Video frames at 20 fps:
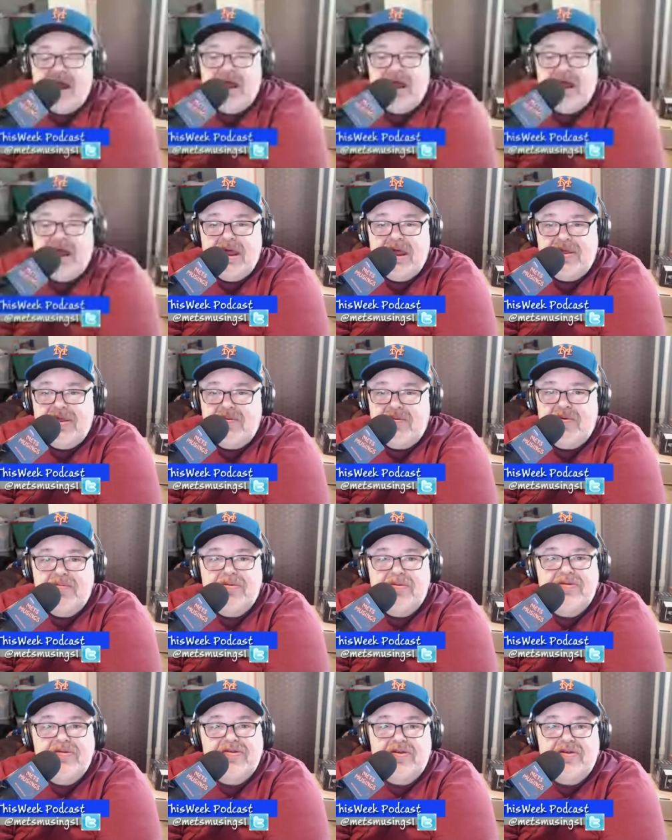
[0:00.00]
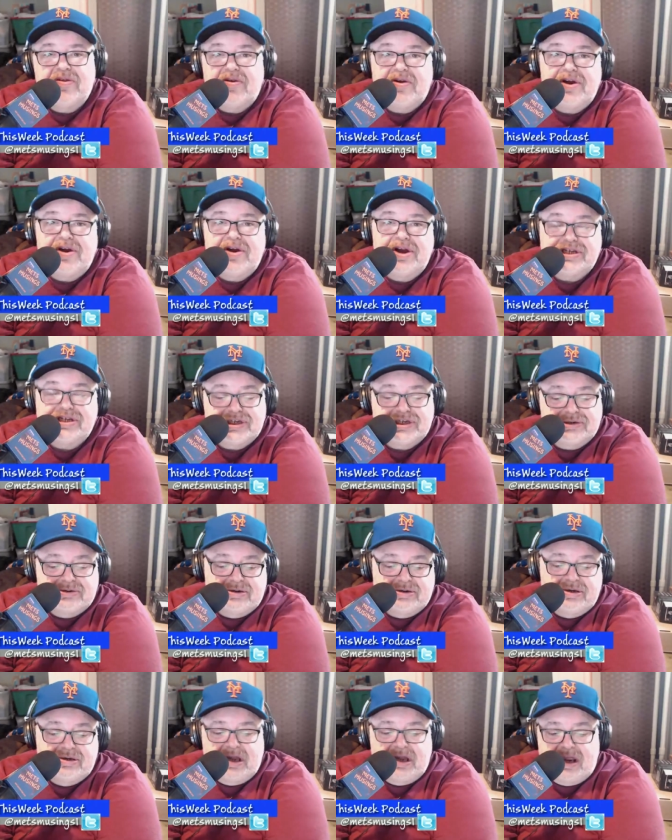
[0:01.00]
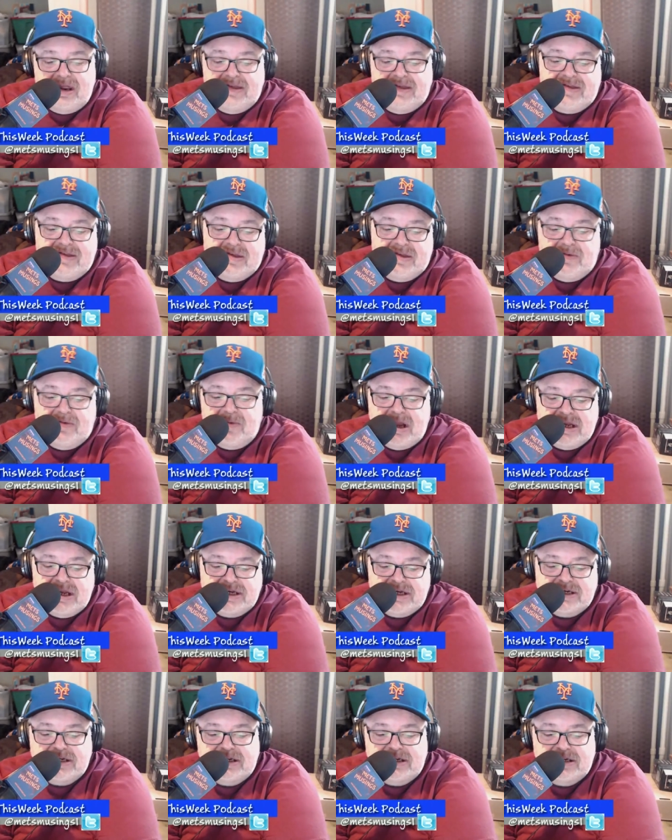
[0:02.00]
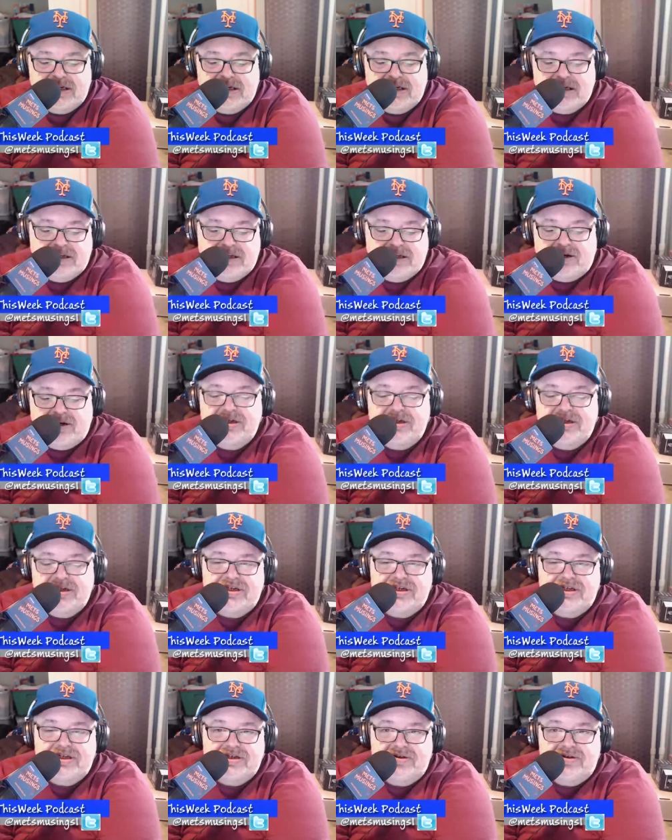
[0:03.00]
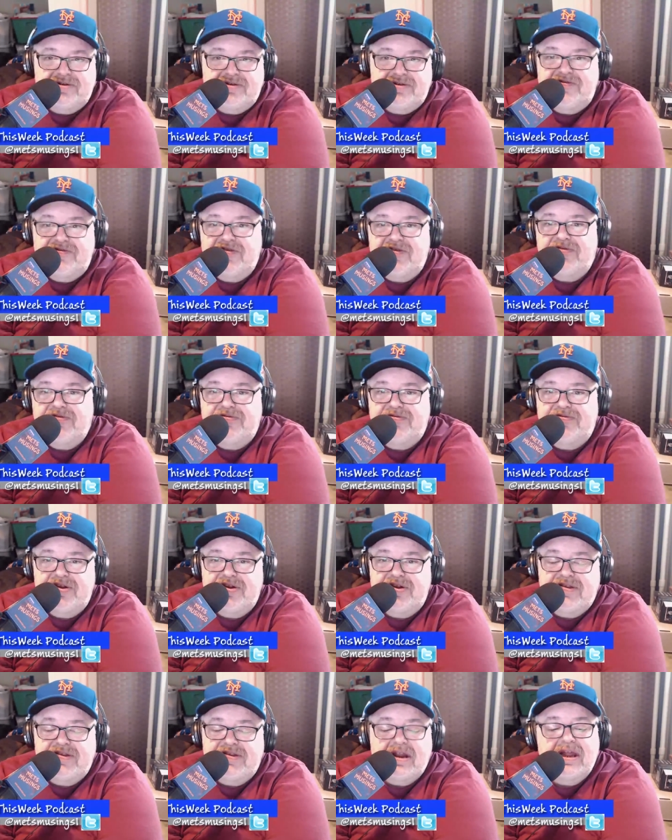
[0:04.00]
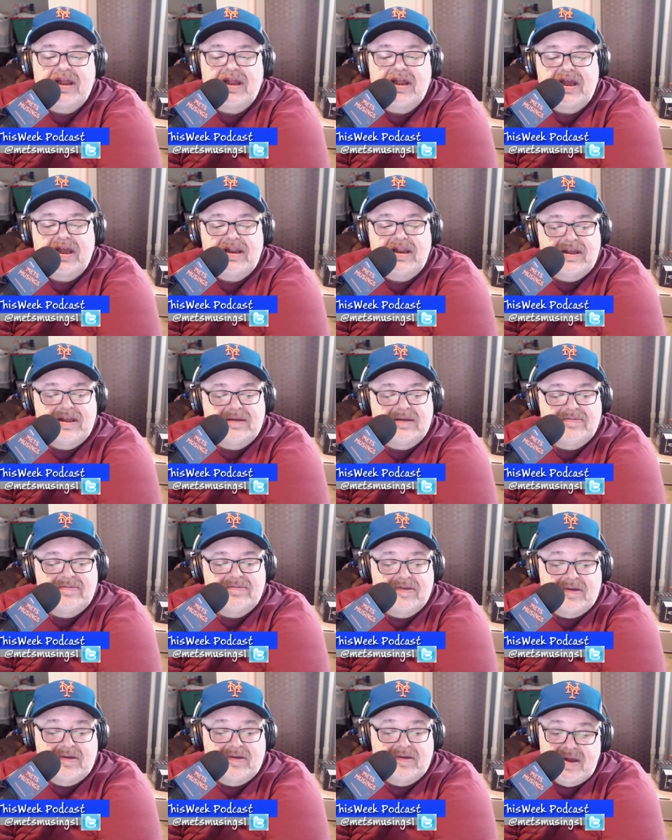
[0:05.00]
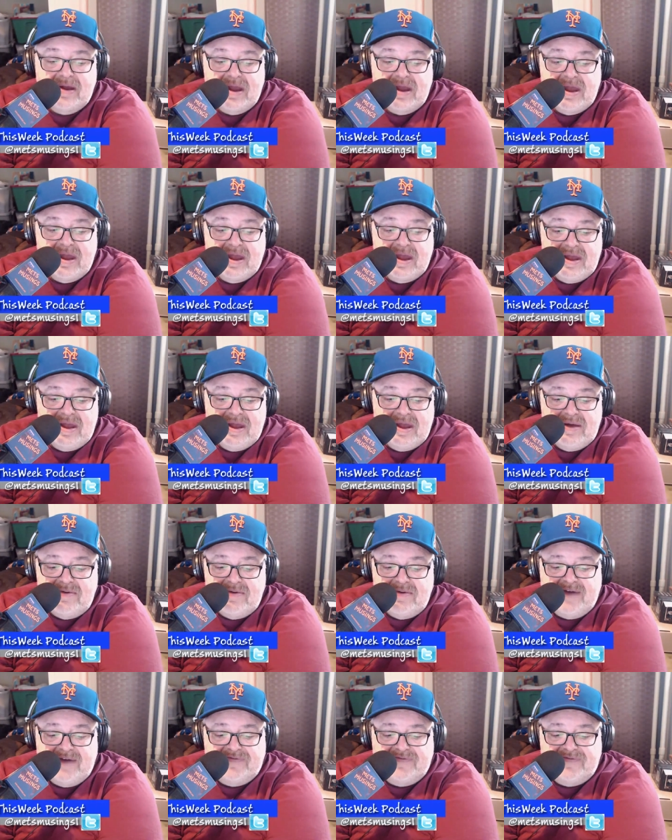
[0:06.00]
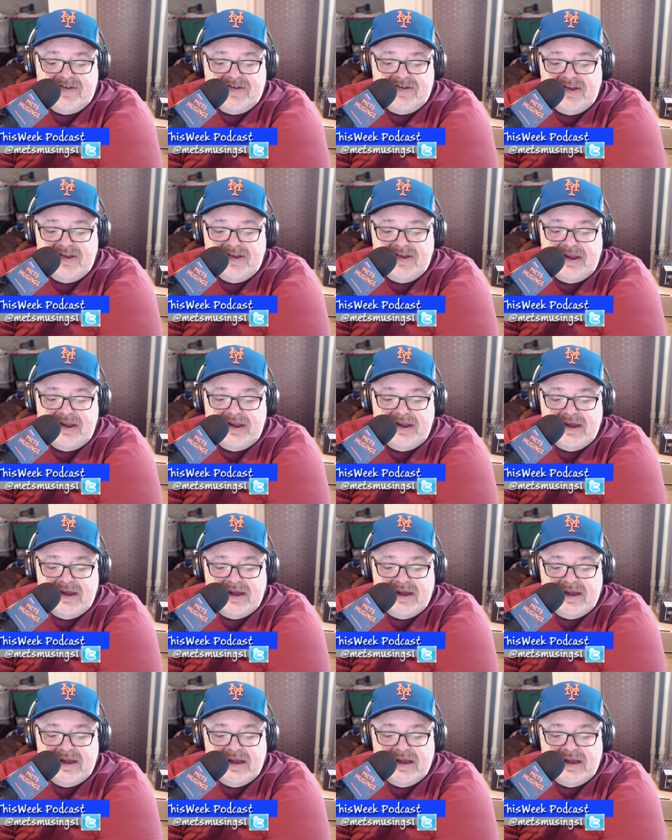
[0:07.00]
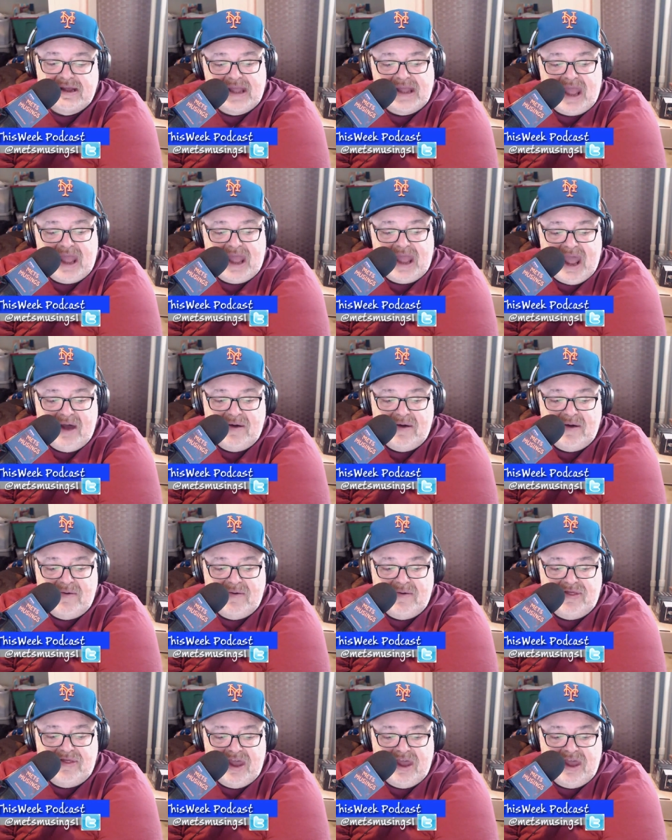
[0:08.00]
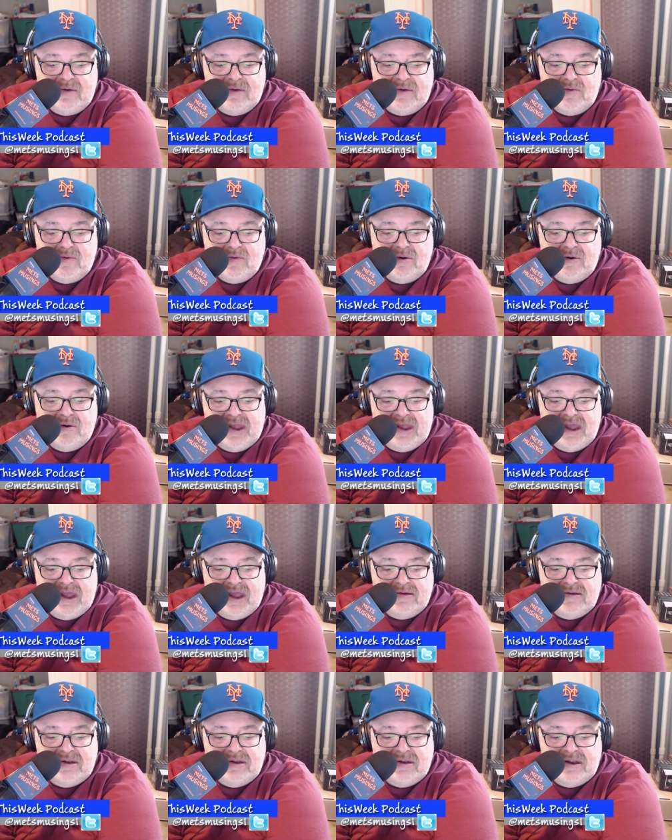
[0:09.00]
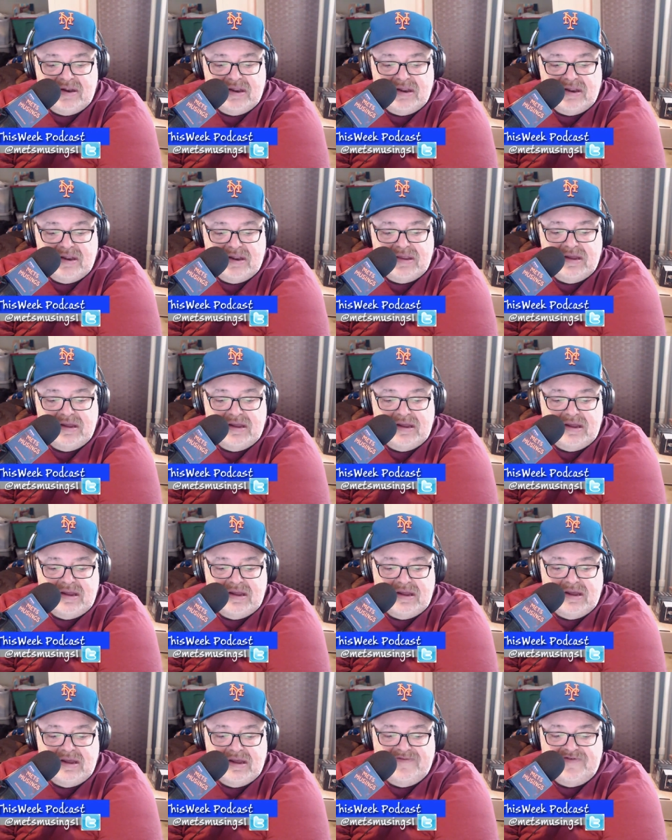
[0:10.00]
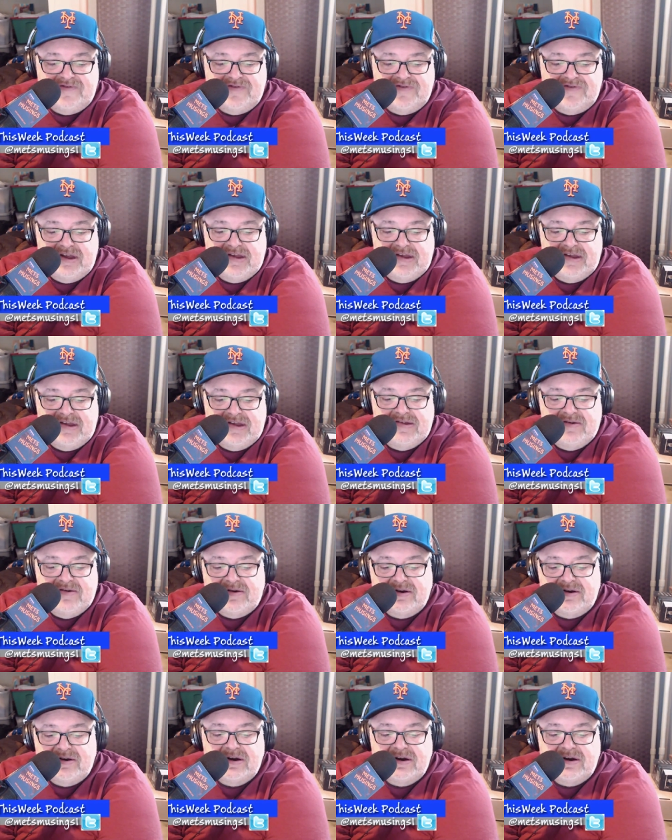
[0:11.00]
the rumors aren't as strong that the Rangers and the Dodgers are the favorites to land him. So we'll have to see how that works out. The Phillies are,